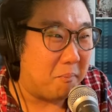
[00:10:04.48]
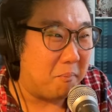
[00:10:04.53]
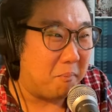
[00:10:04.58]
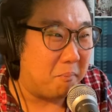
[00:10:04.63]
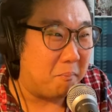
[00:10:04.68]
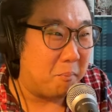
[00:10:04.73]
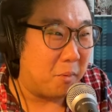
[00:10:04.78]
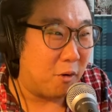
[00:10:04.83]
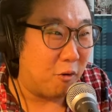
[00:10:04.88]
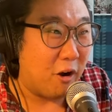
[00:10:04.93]

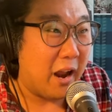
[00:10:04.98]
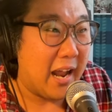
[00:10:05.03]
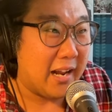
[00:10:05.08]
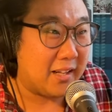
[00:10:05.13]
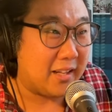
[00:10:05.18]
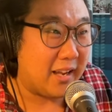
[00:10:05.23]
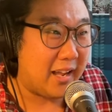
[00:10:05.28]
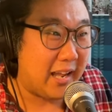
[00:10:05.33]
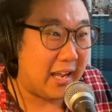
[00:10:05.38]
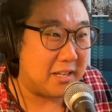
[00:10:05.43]

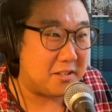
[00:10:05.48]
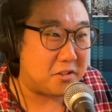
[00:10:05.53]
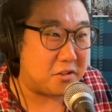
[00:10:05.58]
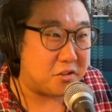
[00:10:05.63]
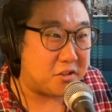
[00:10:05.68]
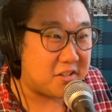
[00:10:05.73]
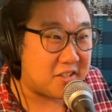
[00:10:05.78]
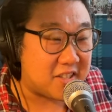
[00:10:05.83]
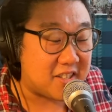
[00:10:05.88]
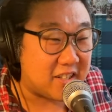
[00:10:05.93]
Miranda has to
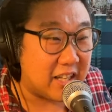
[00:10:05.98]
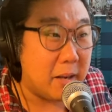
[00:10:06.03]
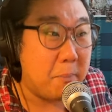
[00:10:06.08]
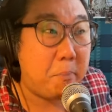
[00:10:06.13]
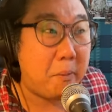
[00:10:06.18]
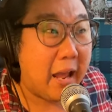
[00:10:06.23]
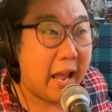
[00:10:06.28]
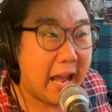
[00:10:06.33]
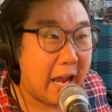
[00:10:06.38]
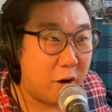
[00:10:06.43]

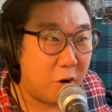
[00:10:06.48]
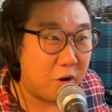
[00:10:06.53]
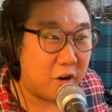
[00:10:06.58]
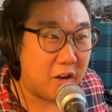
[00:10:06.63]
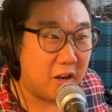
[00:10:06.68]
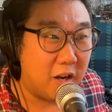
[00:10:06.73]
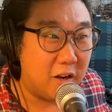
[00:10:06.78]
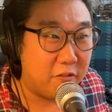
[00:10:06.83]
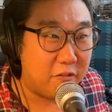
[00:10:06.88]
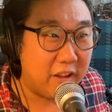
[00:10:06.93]
slip out
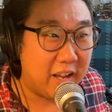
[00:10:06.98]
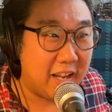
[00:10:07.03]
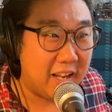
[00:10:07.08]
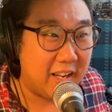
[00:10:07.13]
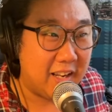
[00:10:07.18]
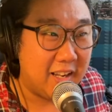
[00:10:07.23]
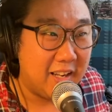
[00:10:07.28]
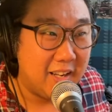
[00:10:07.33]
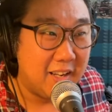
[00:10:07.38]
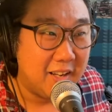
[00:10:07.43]
of
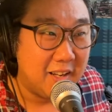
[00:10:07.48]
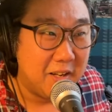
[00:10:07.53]
a